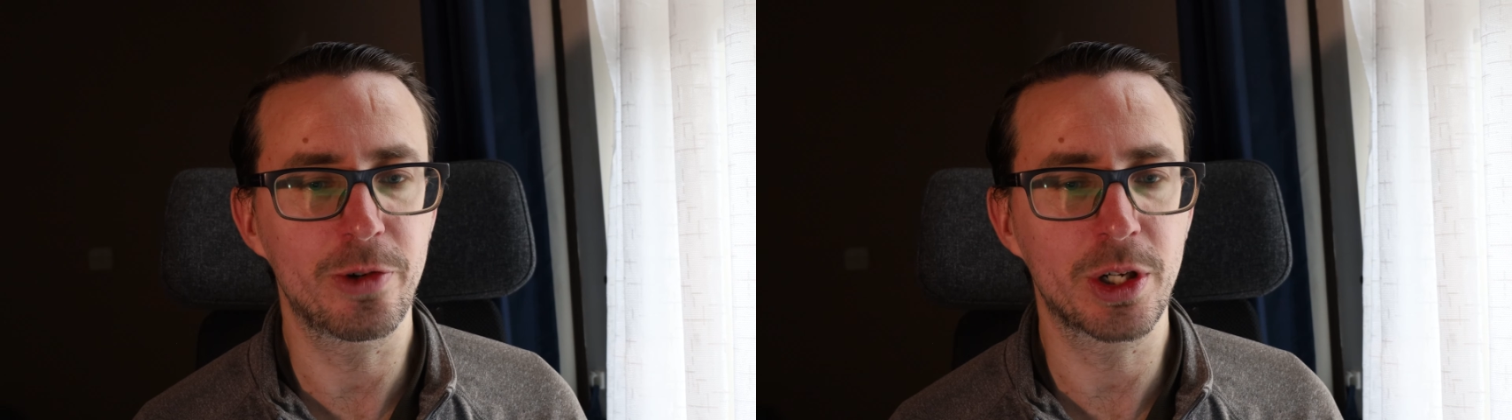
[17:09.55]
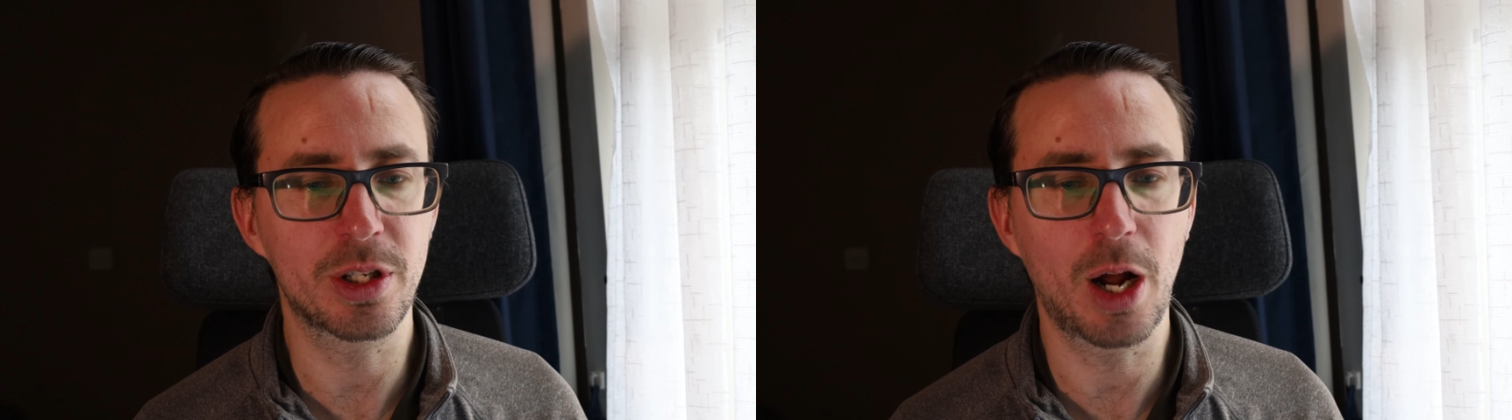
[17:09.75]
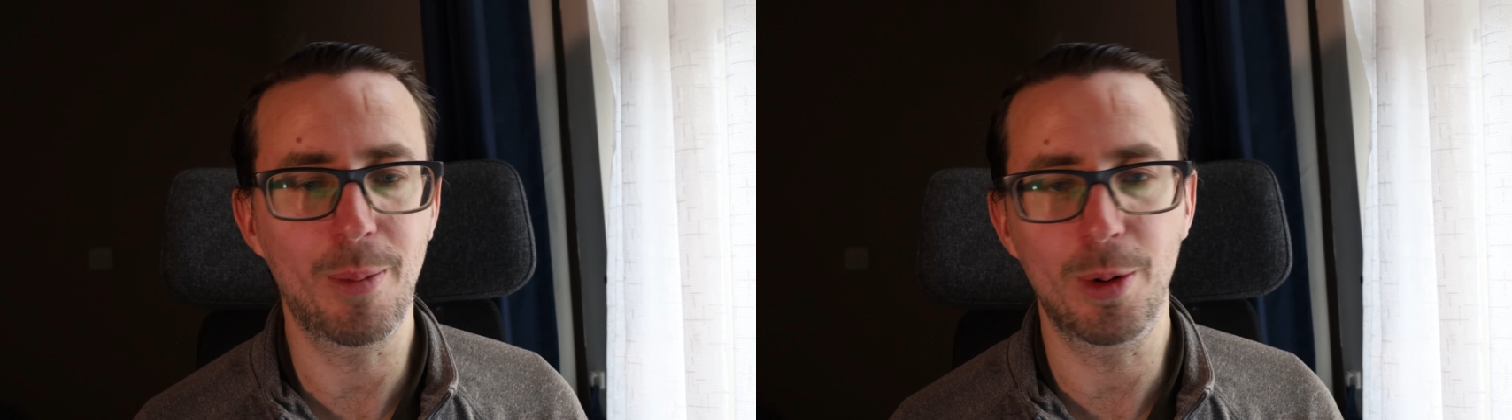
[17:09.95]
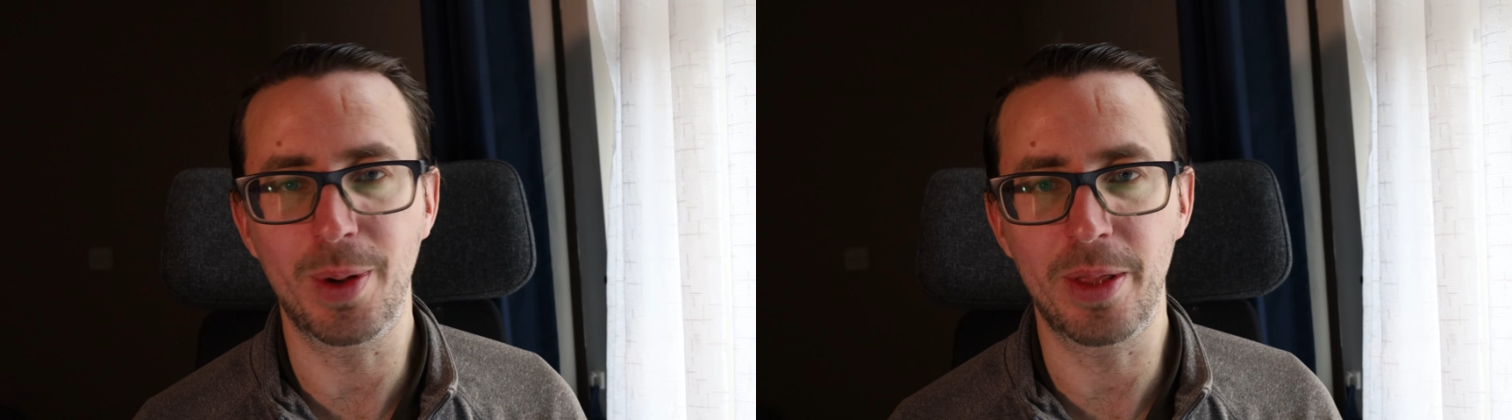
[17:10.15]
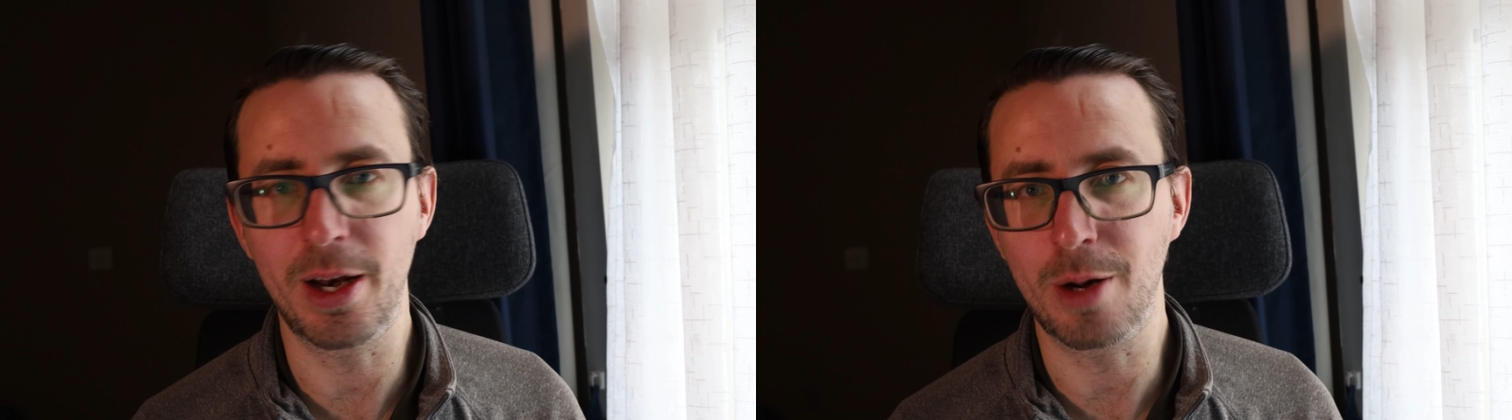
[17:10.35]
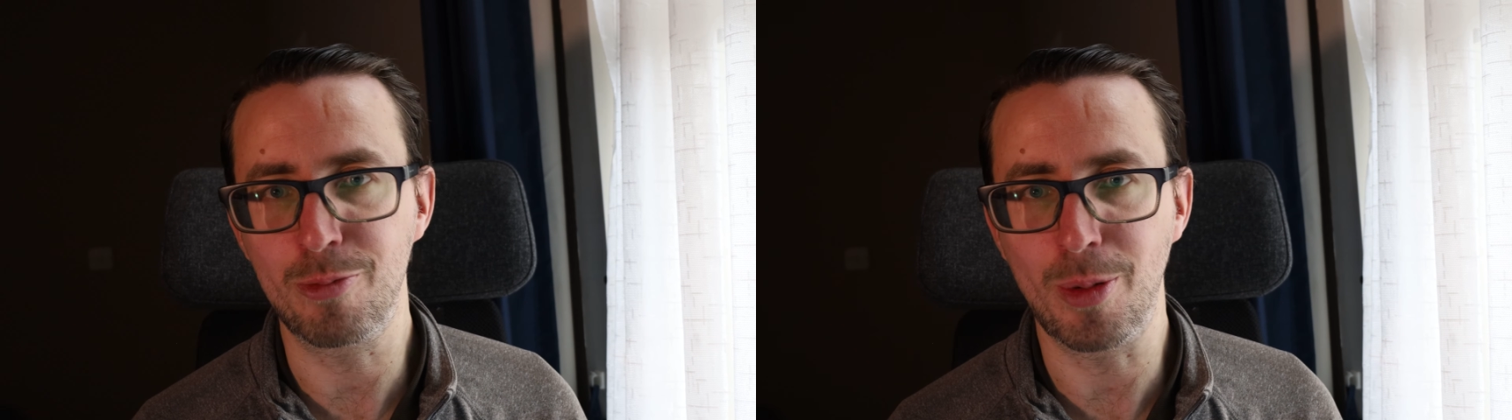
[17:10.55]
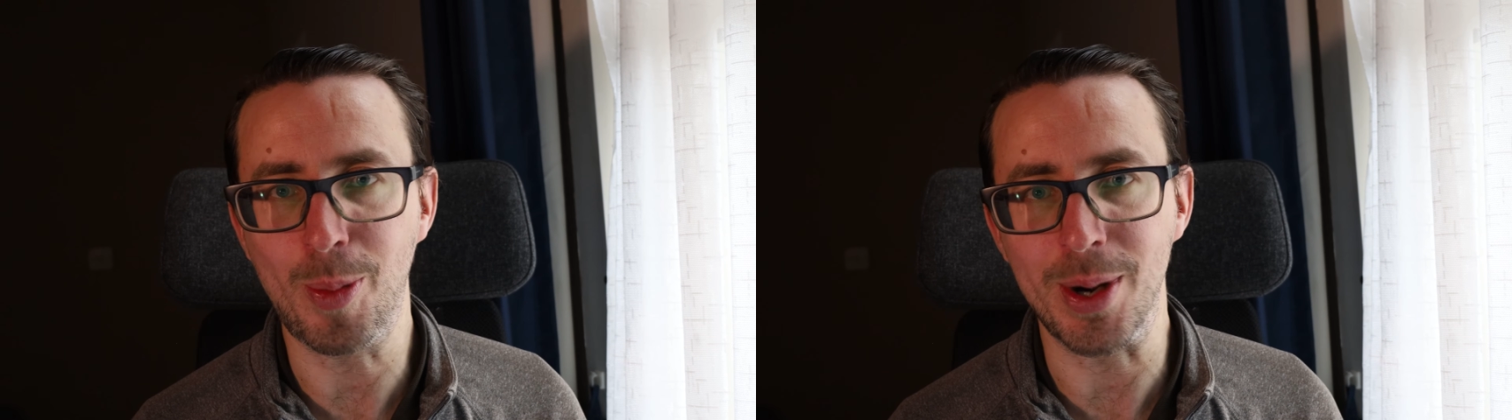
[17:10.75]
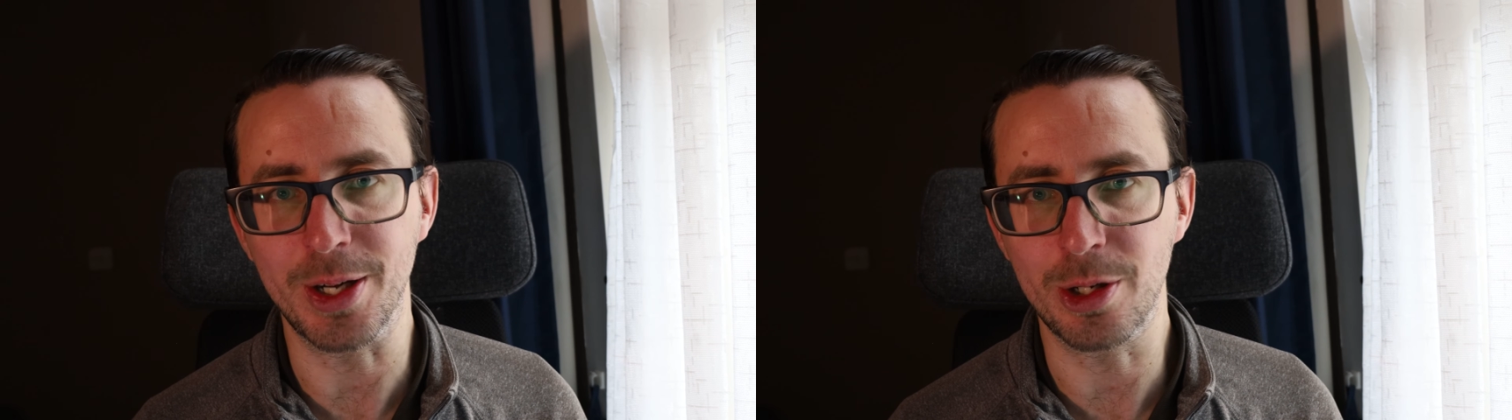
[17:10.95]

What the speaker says: for example, but then I'd probably